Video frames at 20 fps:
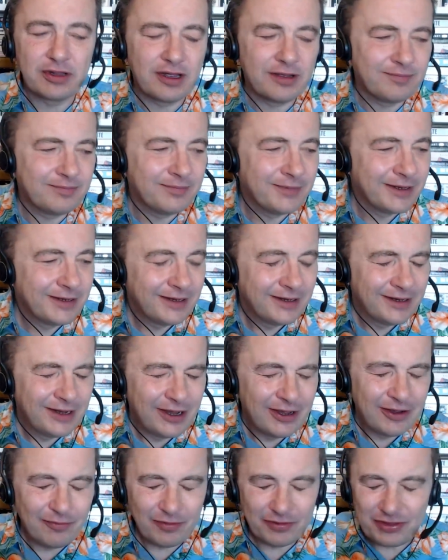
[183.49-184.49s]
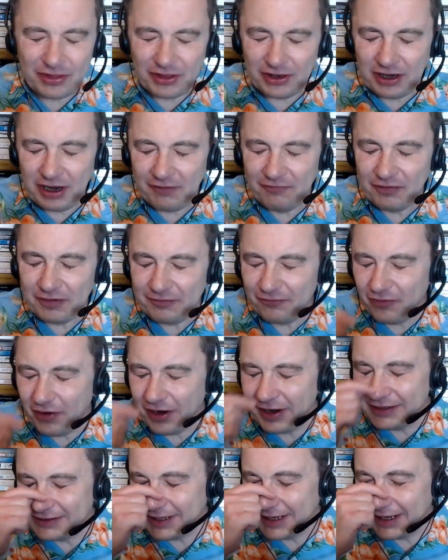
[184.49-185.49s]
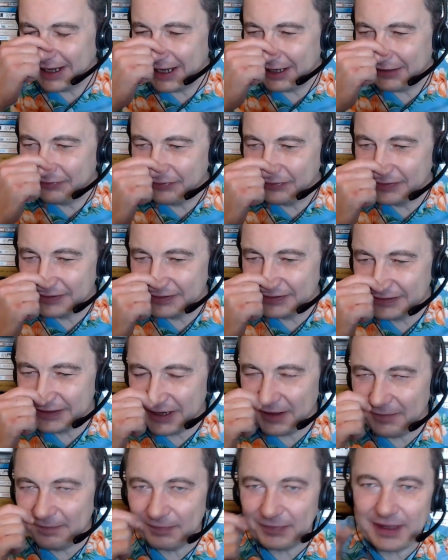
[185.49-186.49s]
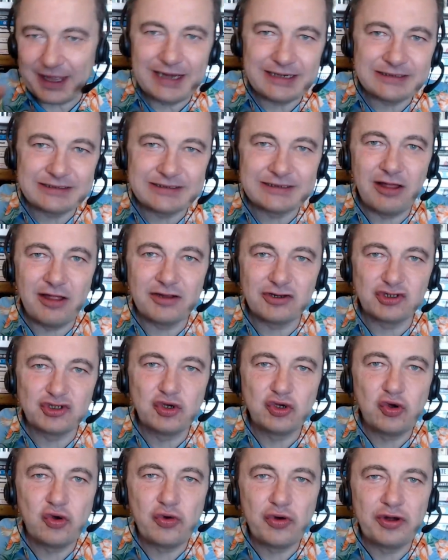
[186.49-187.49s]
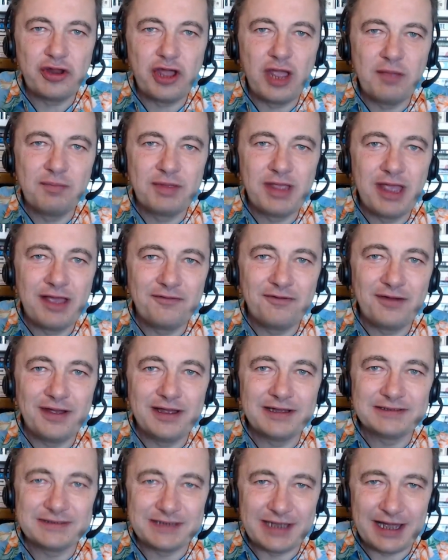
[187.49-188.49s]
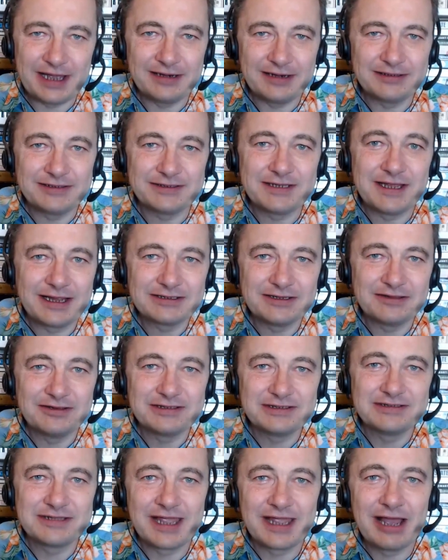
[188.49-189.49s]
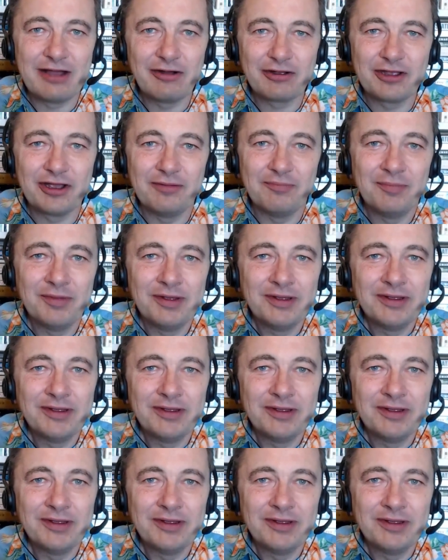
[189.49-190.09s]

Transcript: The lovely phrase they had was, it's like Tor and IPFS had sex and this is the outcome,